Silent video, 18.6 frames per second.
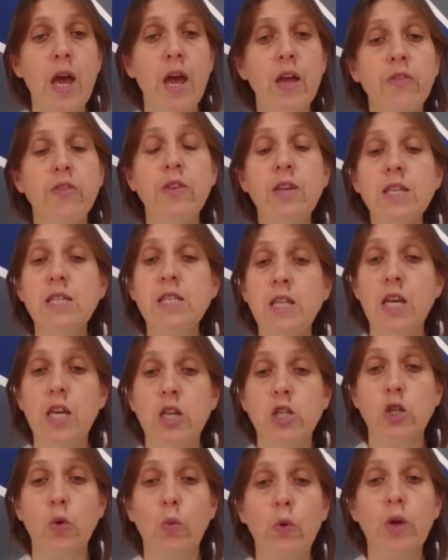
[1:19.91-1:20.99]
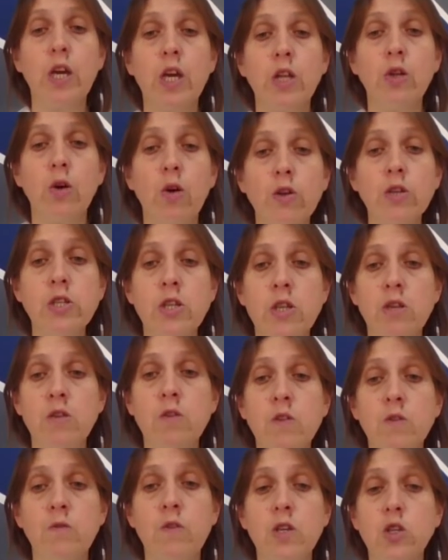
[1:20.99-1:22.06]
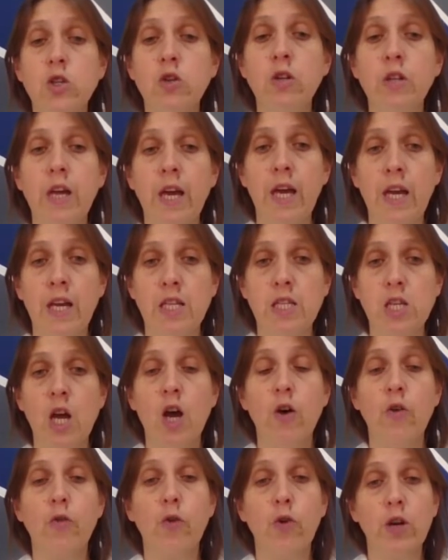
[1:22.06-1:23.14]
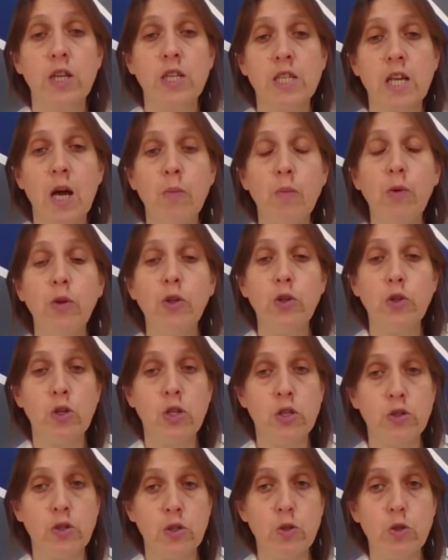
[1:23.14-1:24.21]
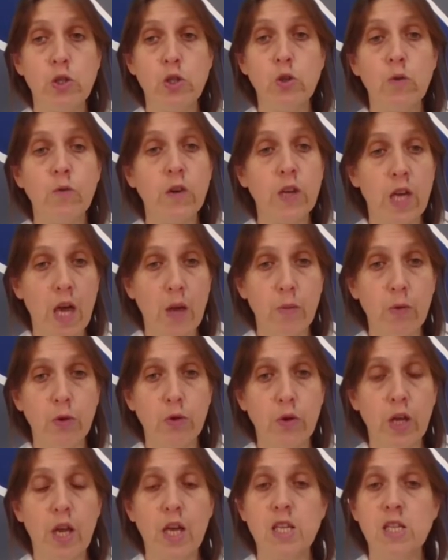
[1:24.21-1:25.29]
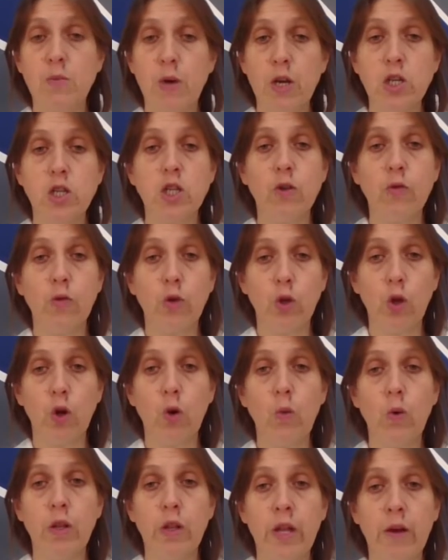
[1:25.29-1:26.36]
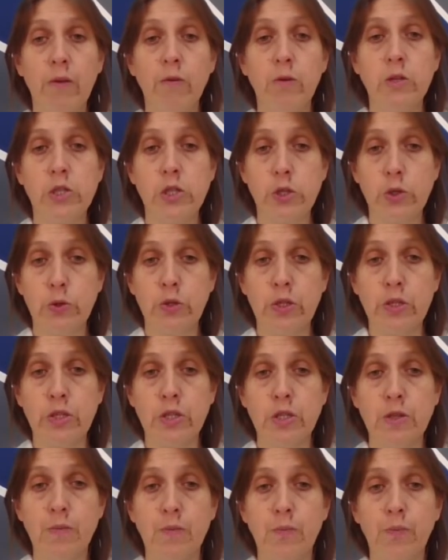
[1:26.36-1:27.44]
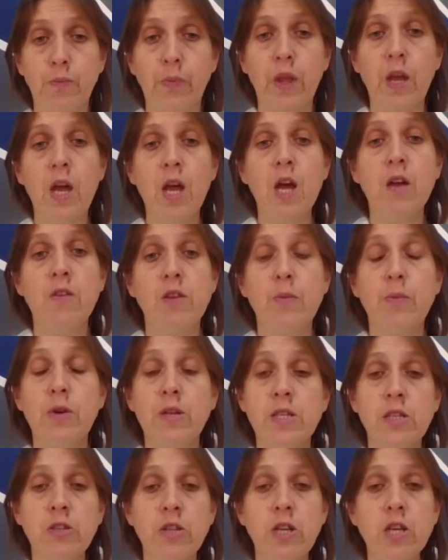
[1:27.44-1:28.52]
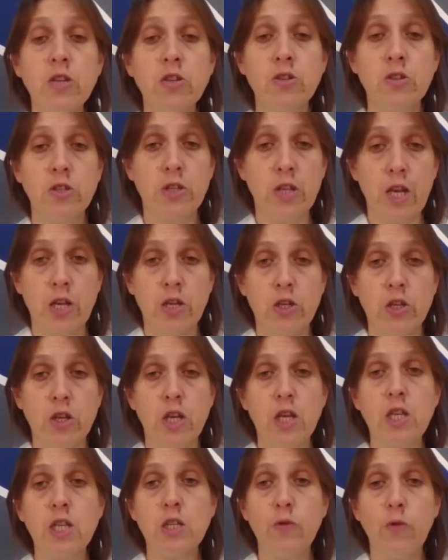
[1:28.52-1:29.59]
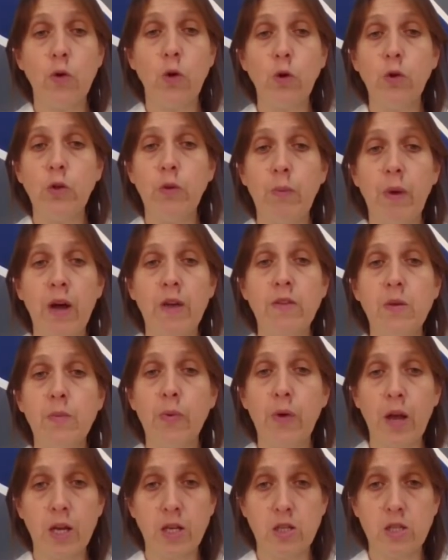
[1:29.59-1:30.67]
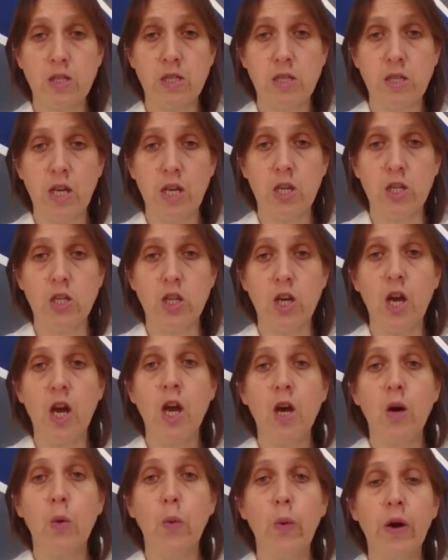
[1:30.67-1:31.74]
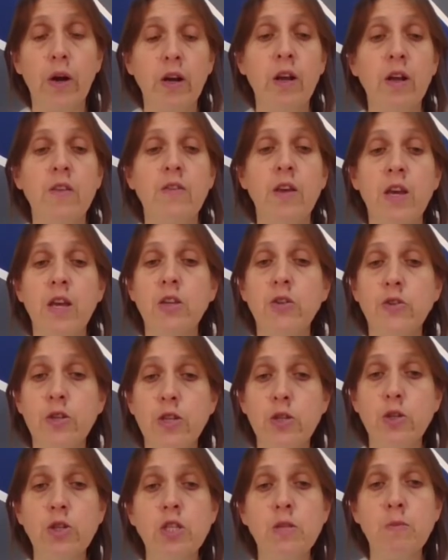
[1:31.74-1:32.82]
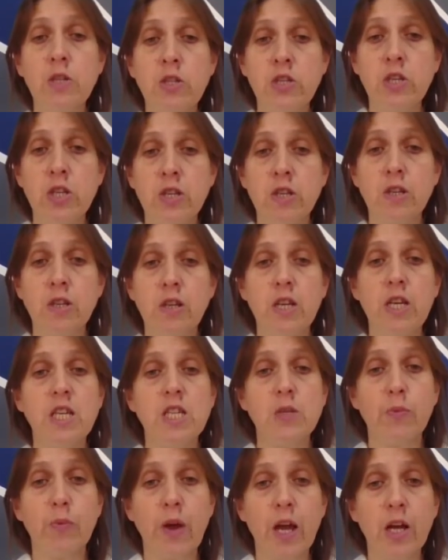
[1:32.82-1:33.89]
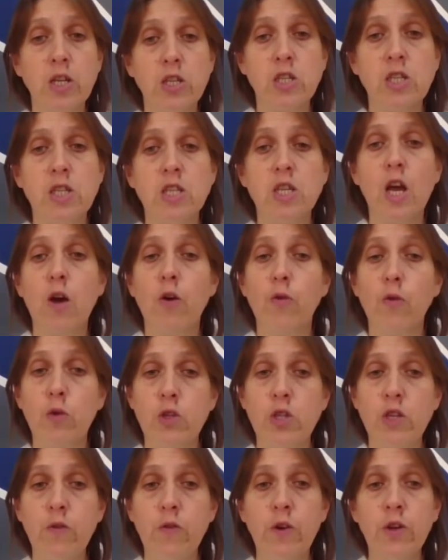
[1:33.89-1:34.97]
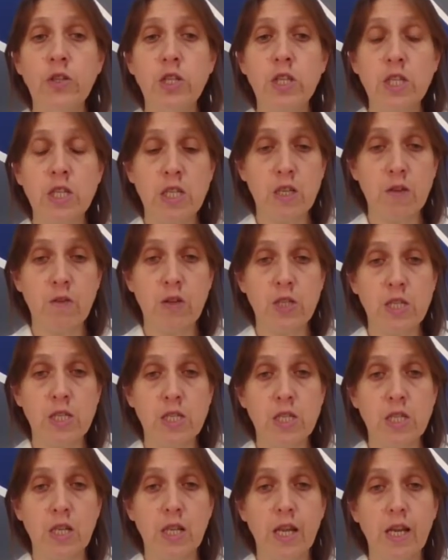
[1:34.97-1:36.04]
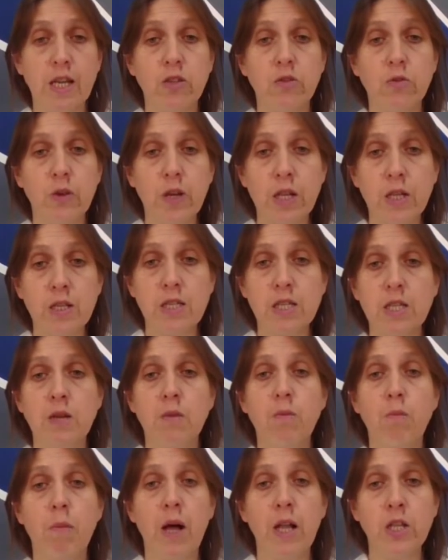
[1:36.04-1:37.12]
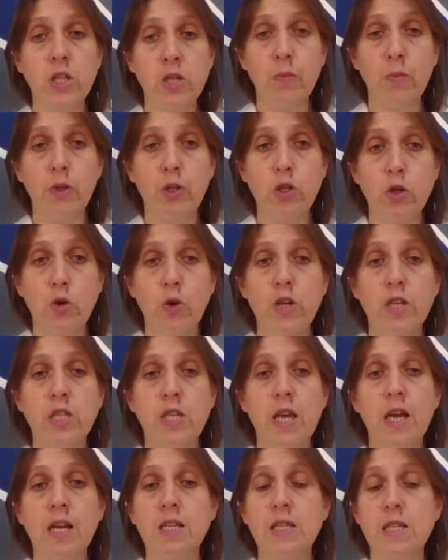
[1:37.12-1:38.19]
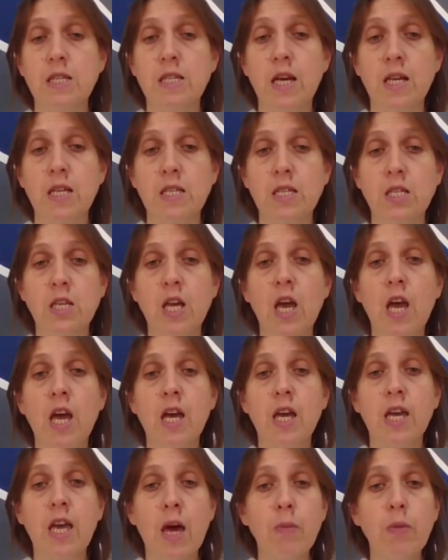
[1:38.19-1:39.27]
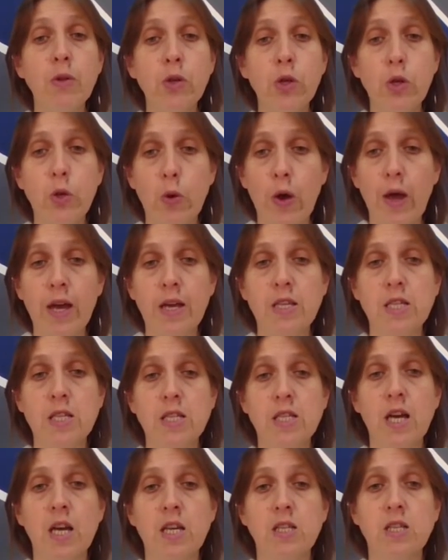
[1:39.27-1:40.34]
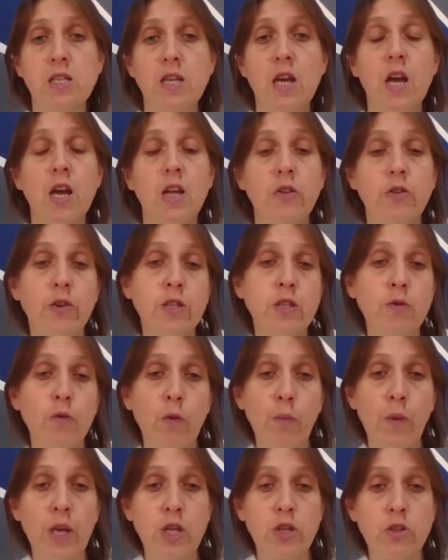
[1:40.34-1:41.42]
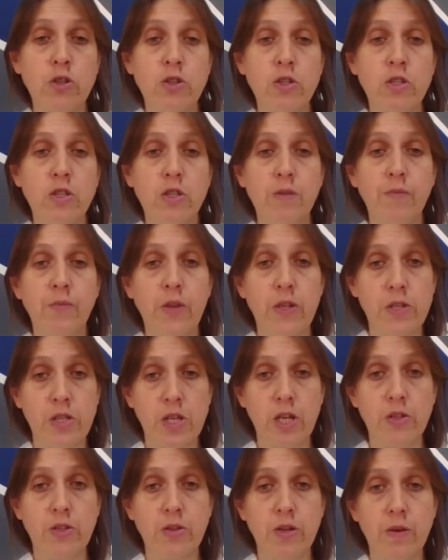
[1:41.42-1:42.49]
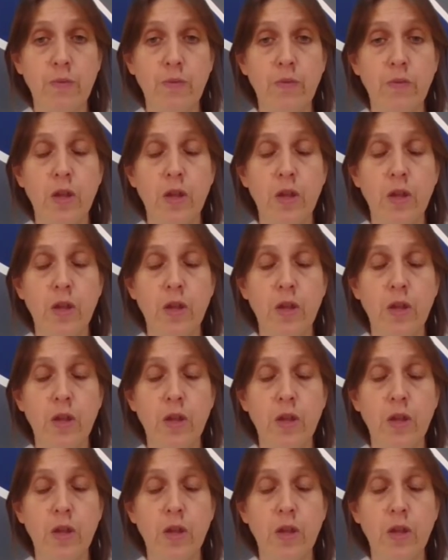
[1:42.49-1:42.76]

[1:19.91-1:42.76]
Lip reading: At this stage, we can also use visual aids, for example, to introduce new vocabulary, especially for lower-level students. The presentation stage is followed by the practice stage, where the introduced material is practiced through different activities like drills, multiple choice exercises, gap and cue exercises, transformations, etc.